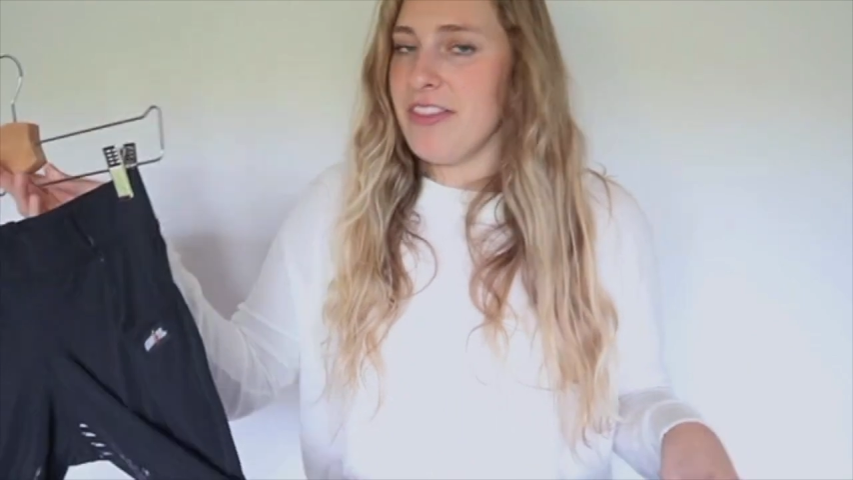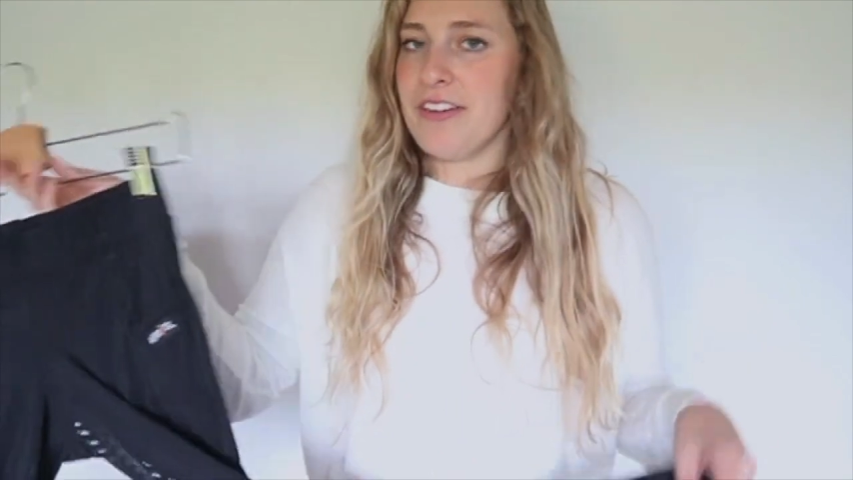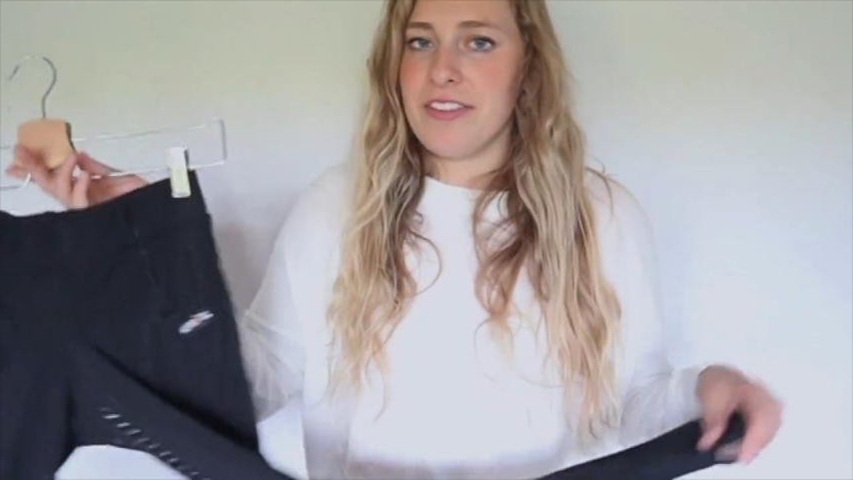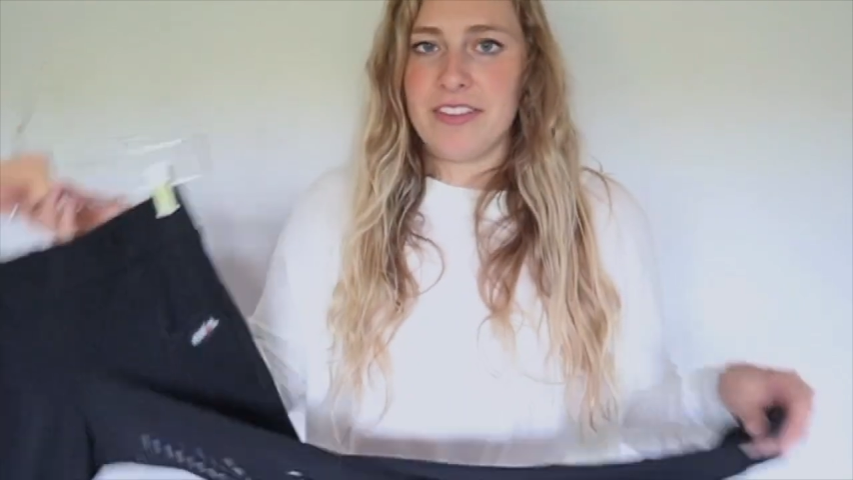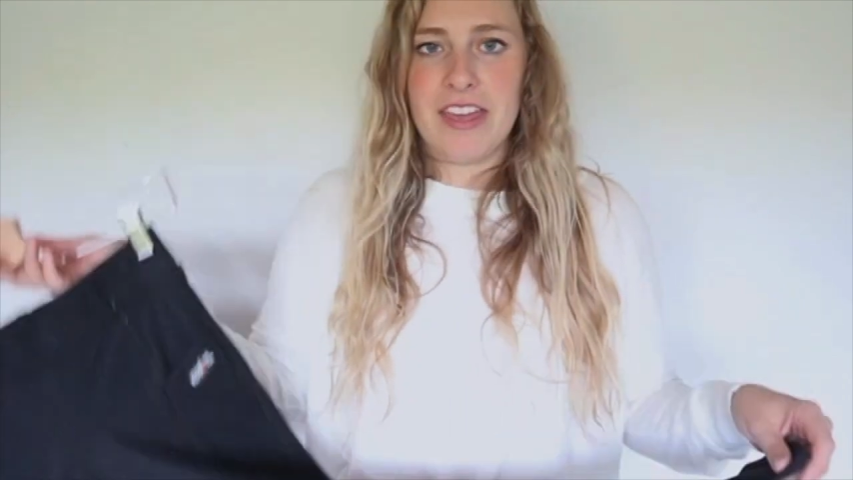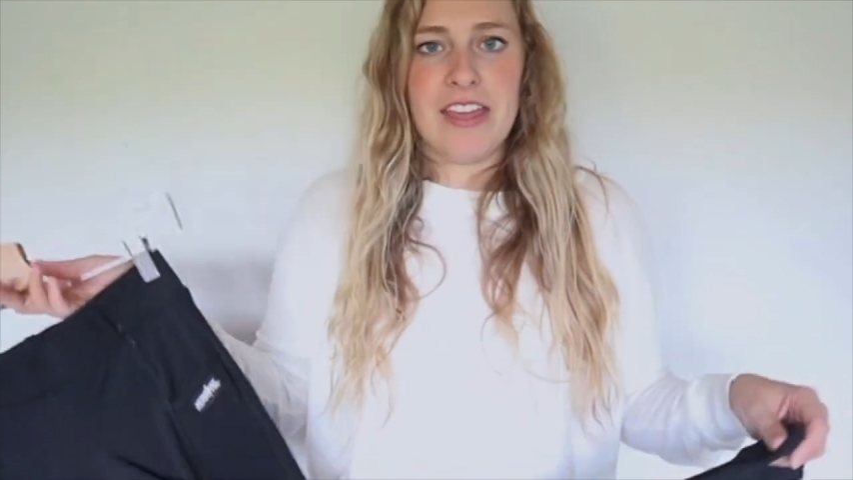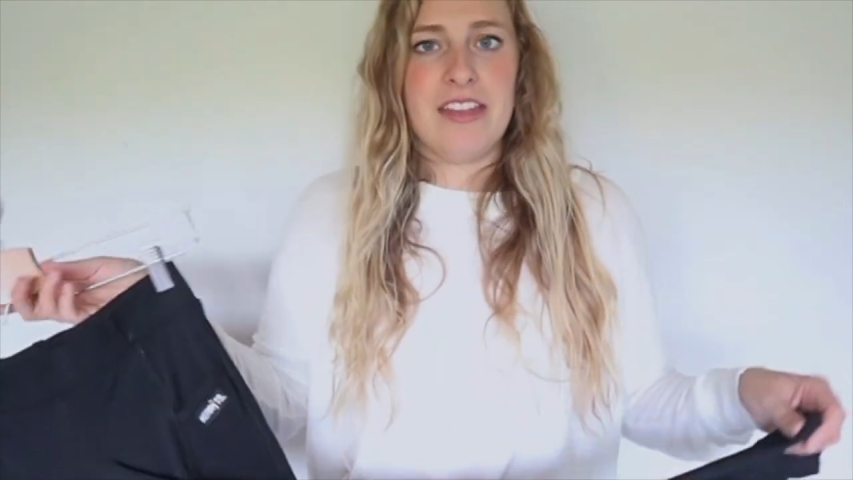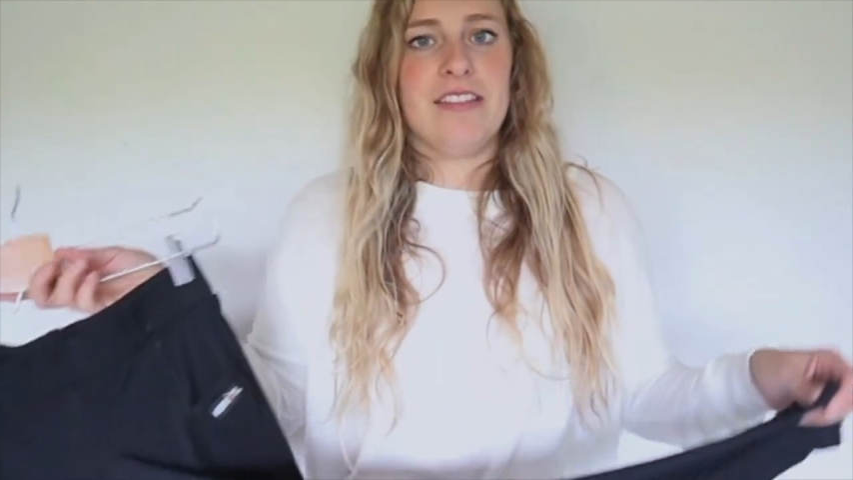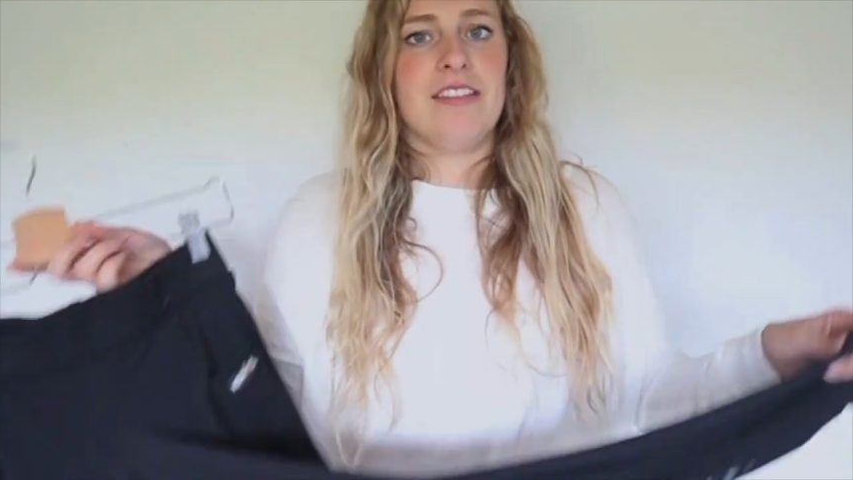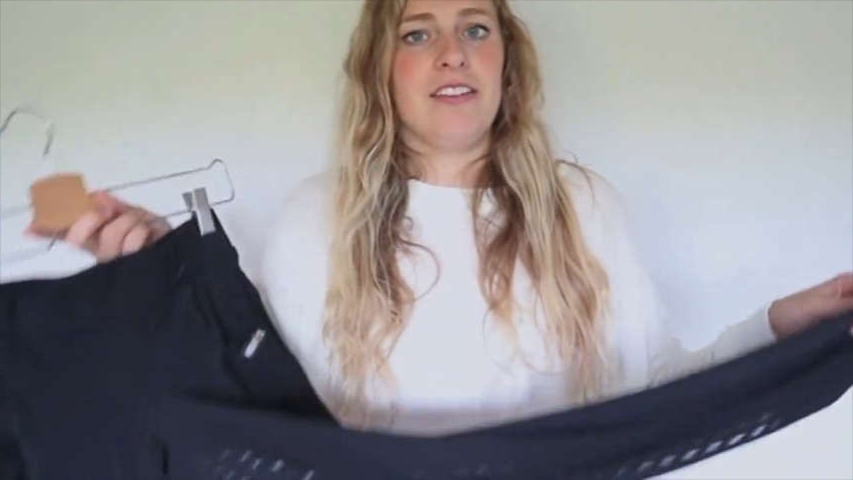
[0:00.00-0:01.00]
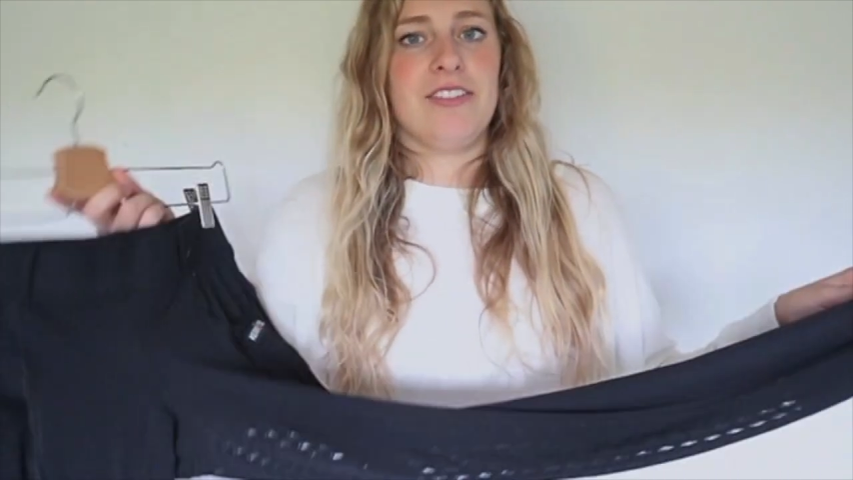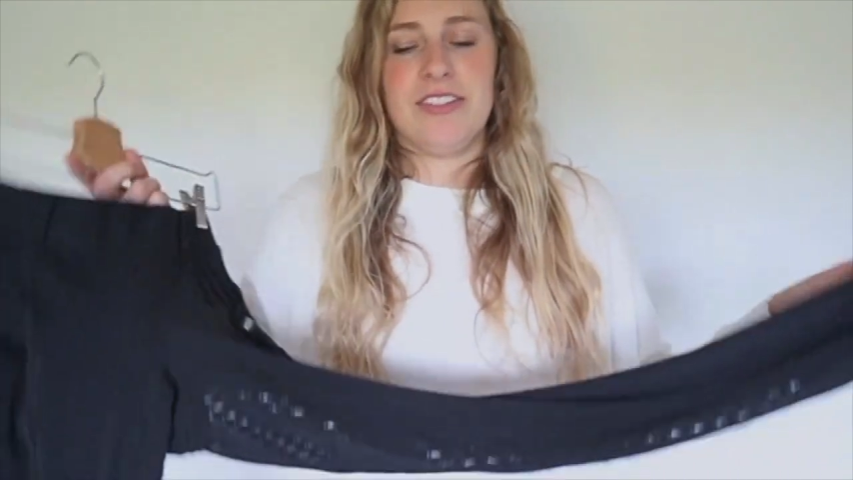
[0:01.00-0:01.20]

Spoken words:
They're thin, they're